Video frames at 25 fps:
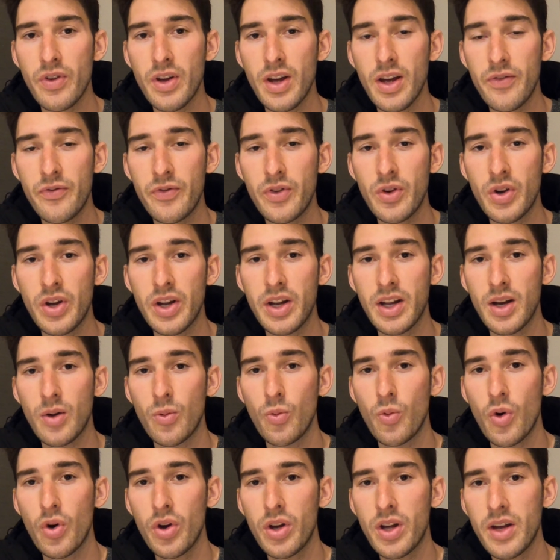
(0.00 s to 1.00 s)
If you're getting a
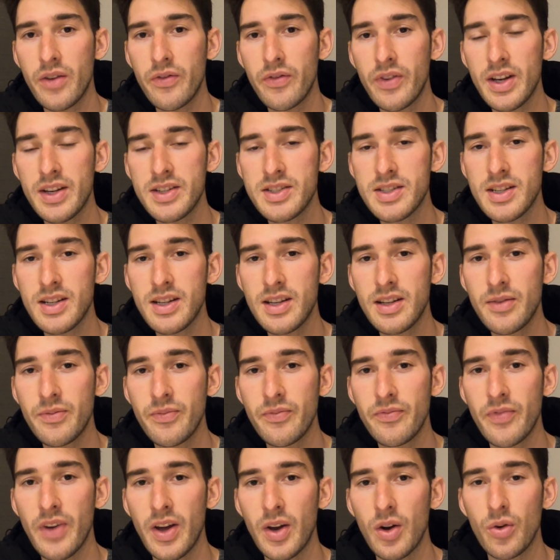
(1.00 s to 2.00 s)
working
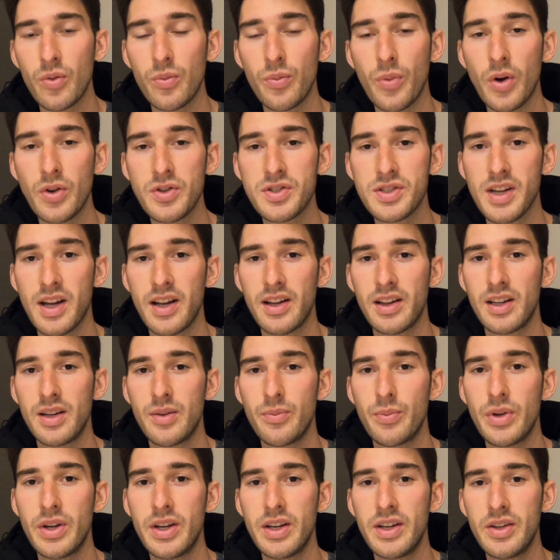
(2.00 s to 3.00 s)
visa, that'll most likely
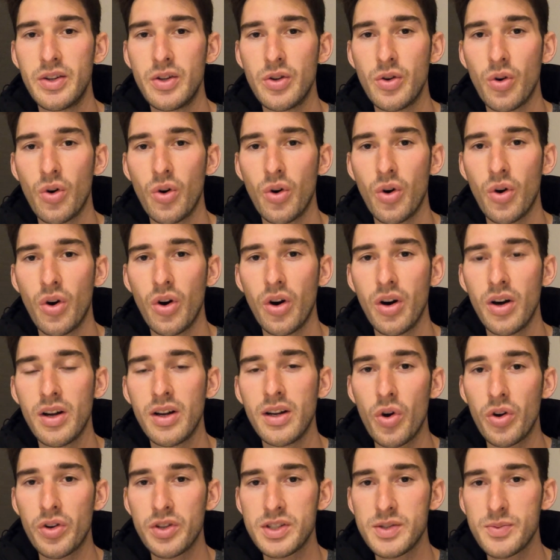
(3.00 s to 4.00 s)
be your
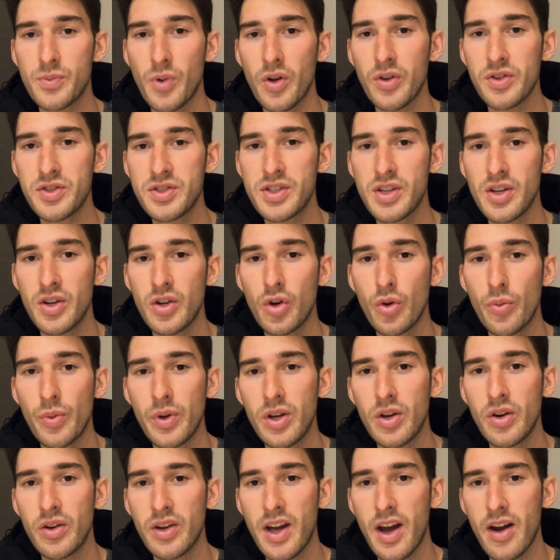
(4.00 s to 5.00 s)
work sponsor who'll be
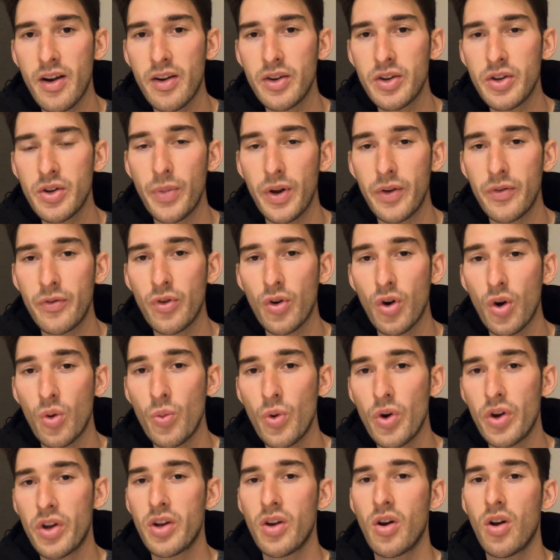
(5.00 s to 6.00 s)
your guarantor. But for a
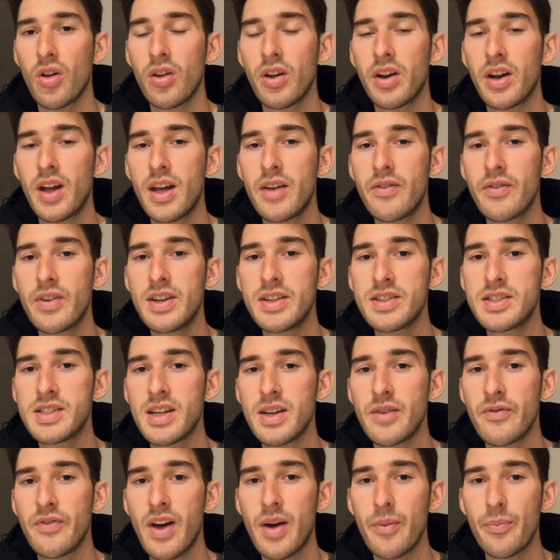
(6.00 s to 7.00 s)
working holiday
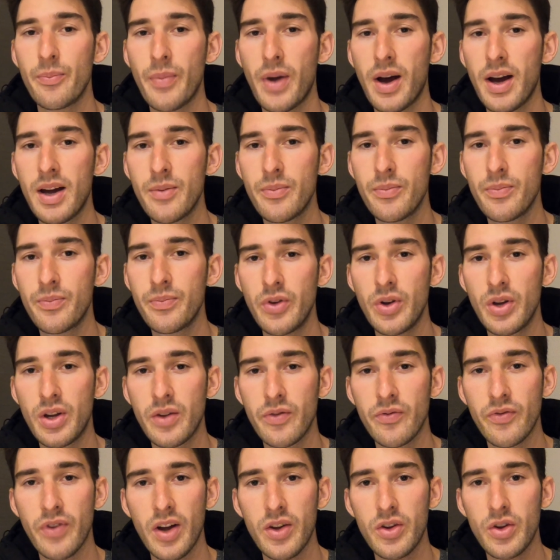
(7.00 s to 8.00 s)
visa, that might, if you
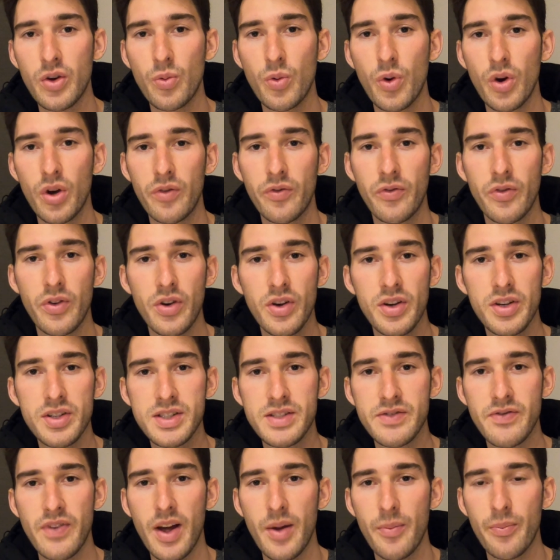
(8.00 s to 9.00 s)
can find your work
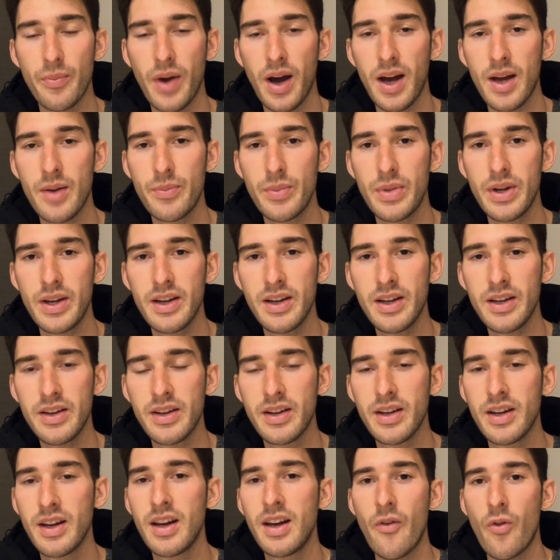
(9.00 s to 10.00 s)
first, that might be
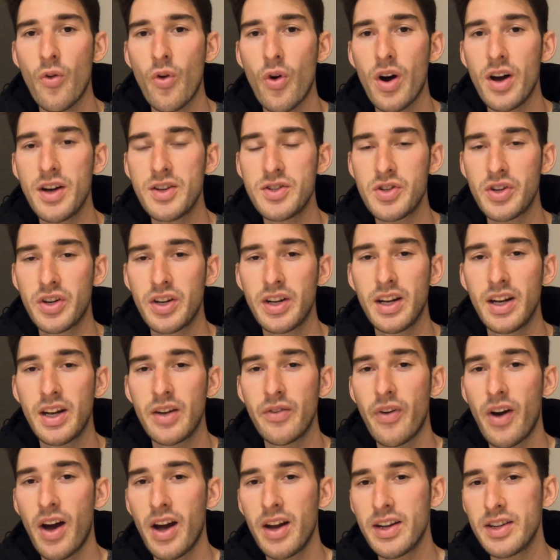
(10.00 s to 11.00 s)
it. Otherwise, you need to
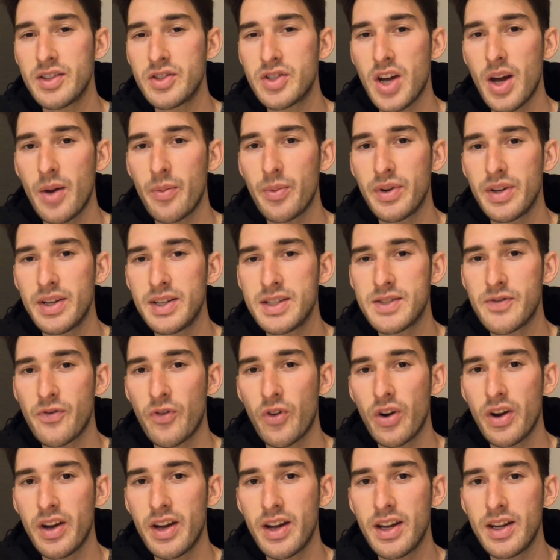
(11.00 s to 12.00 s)
find a Japanese
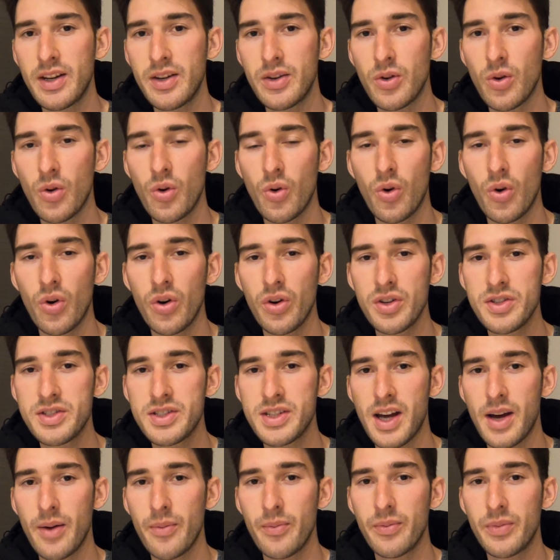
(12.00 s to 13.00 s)
friend or
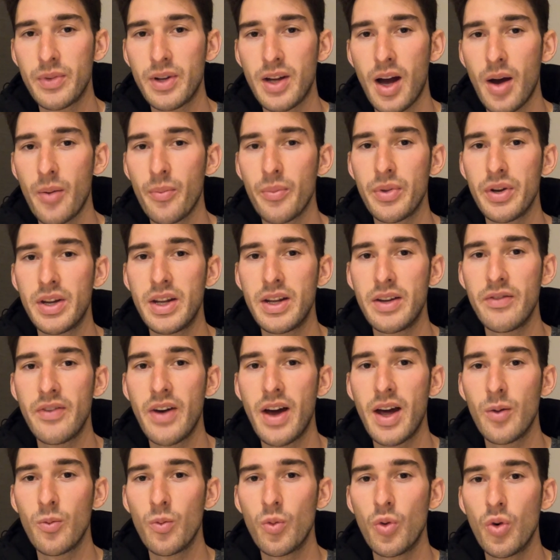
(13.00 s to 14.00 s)
some company
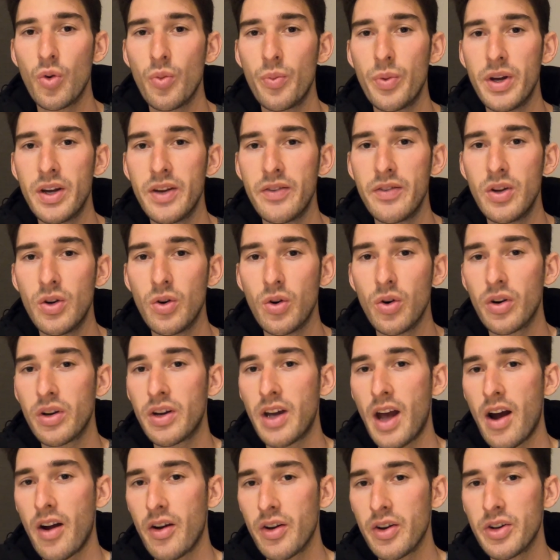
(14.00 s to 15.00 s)
that will be your
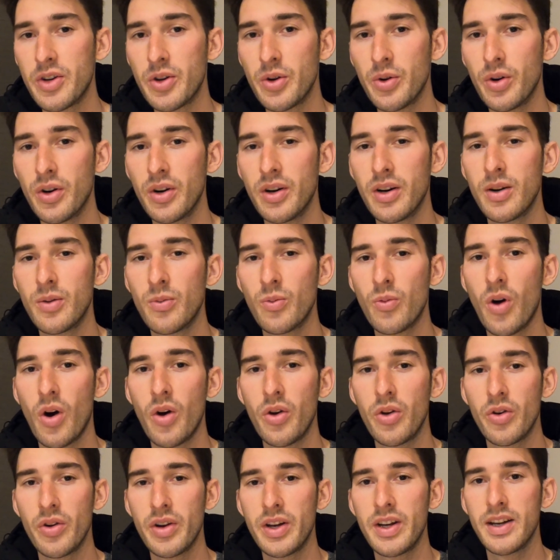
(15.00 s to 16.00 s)
guarantor
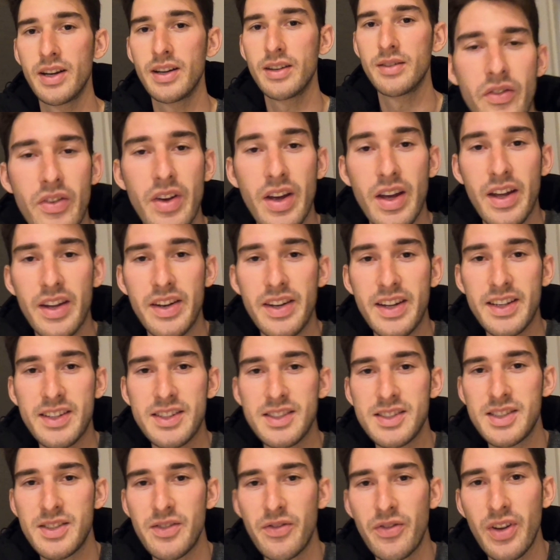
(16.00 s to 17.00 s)
while you're here. The
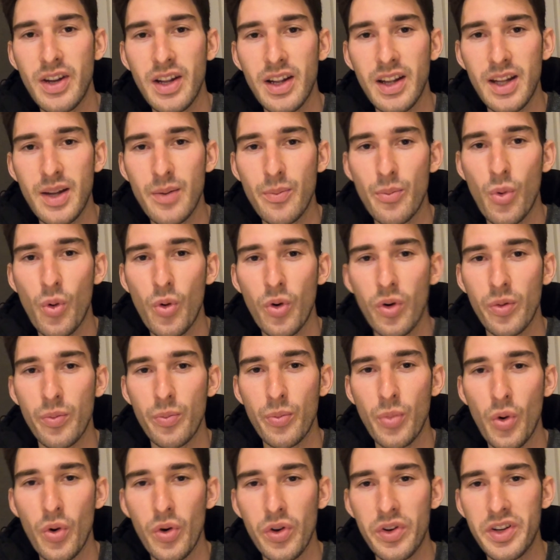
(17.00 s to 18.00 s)
next fairly
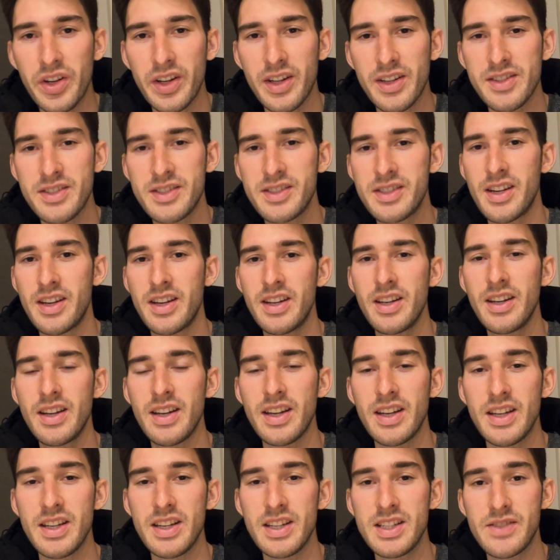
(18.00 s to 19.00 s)
important point to consider
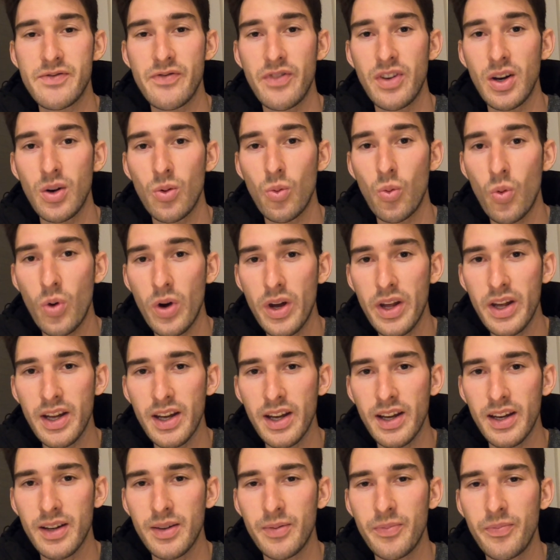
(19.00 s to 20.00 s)
is the
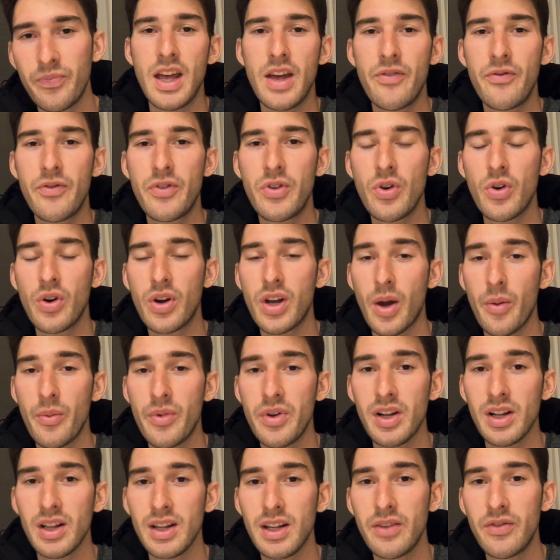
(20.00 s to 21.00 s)
where. If you're coming
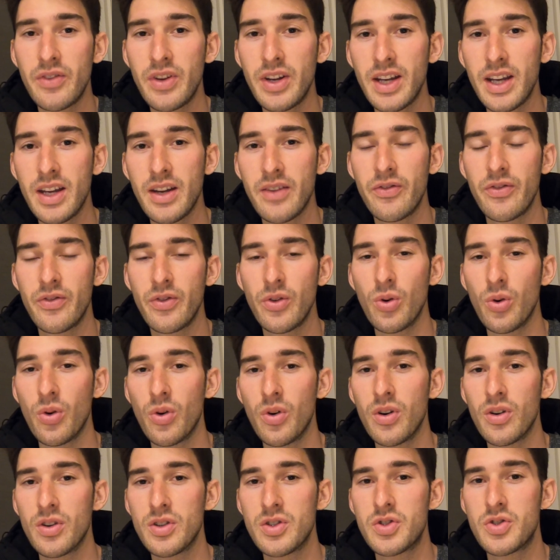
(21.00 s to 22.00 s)
to live here
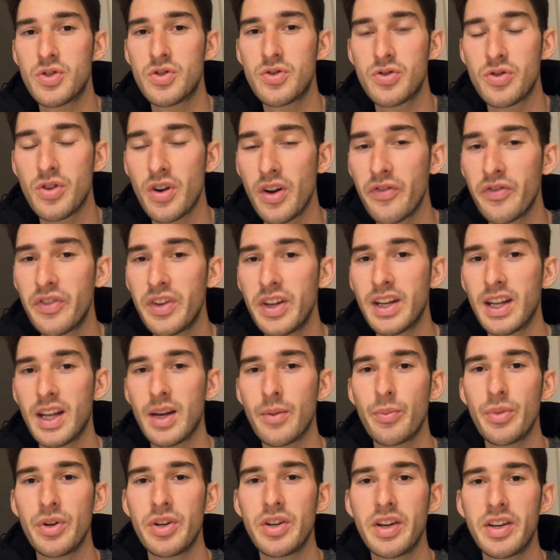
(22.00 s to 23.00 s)
for drifting
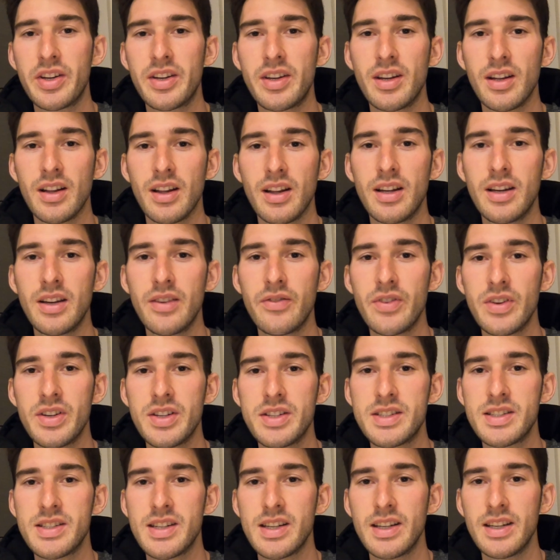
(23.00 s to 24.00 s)
in particular,
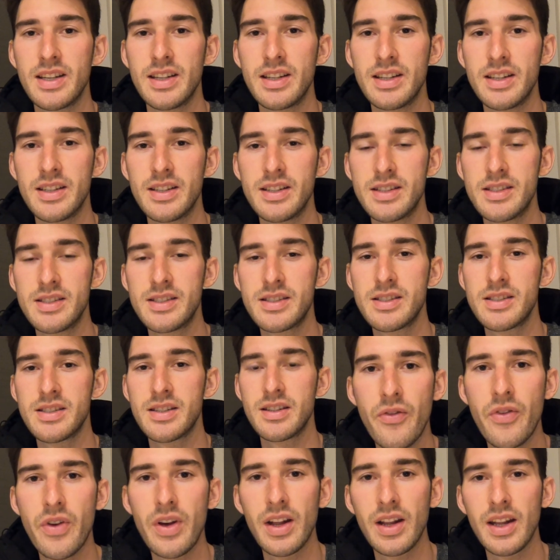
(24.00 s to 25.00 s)
this is
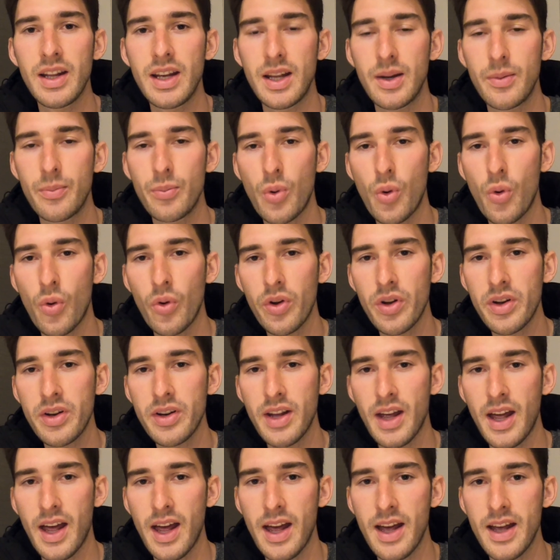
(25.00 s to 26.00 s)
fairly
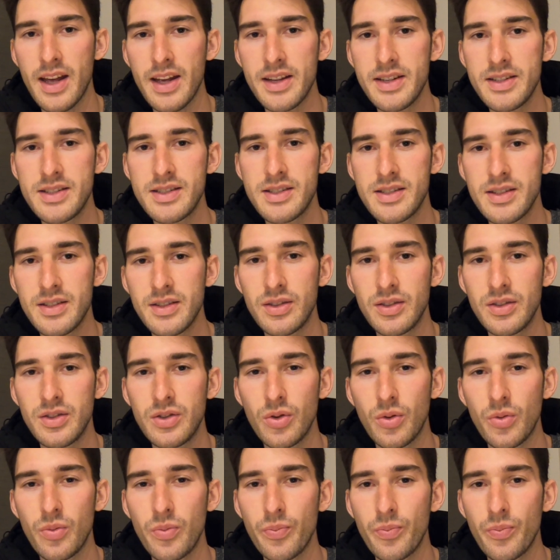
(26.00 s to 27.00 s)
important, as
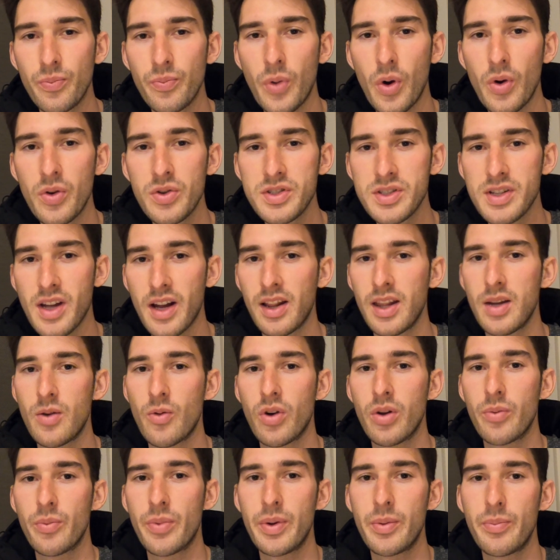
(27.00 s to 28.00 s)
you'll most likely
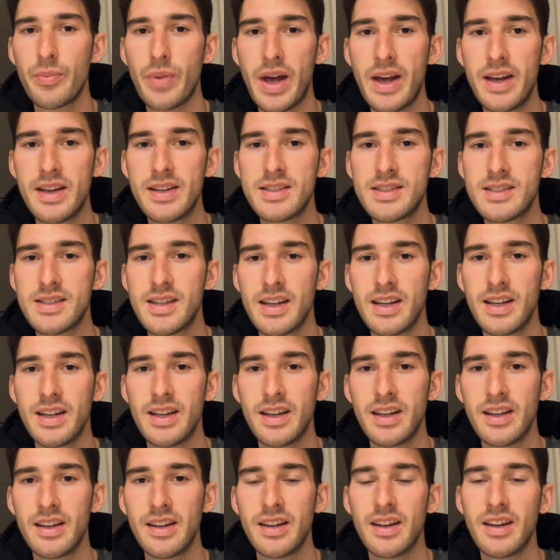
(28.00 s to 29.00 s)
want to be based
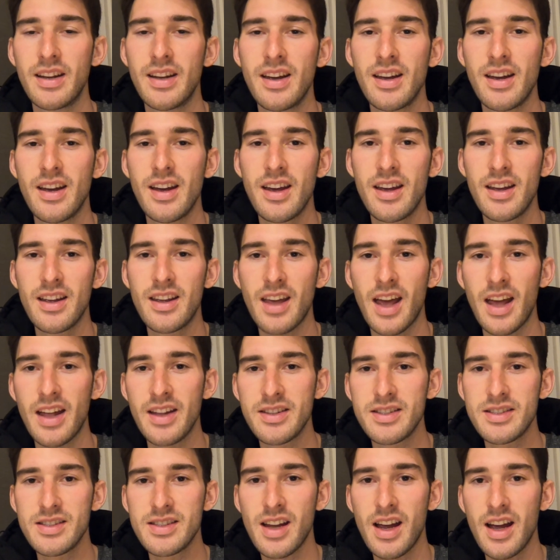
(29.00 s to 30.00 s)
in
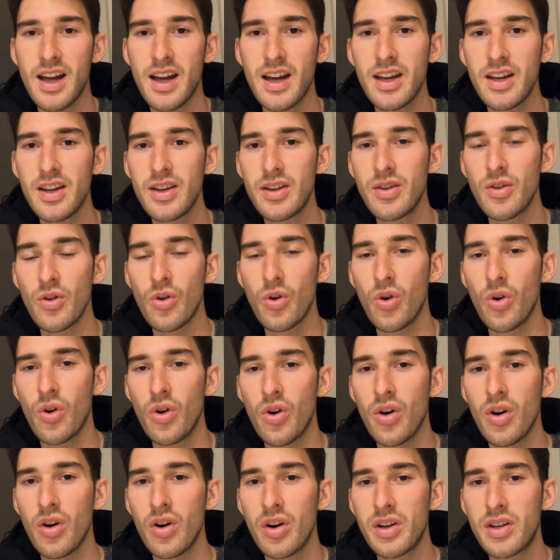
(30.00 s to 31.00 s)
Kansai
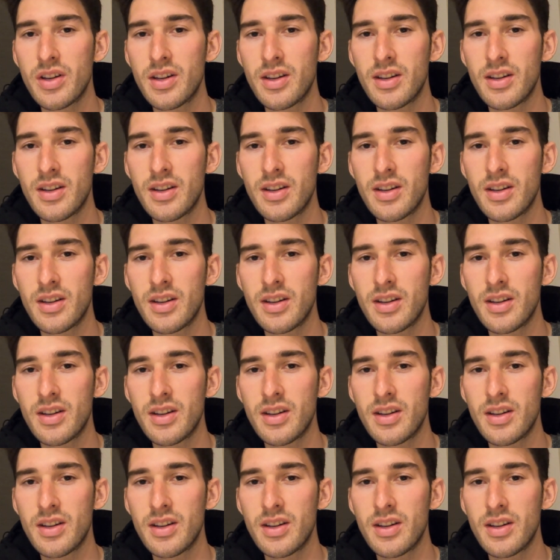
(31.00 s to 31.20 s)
or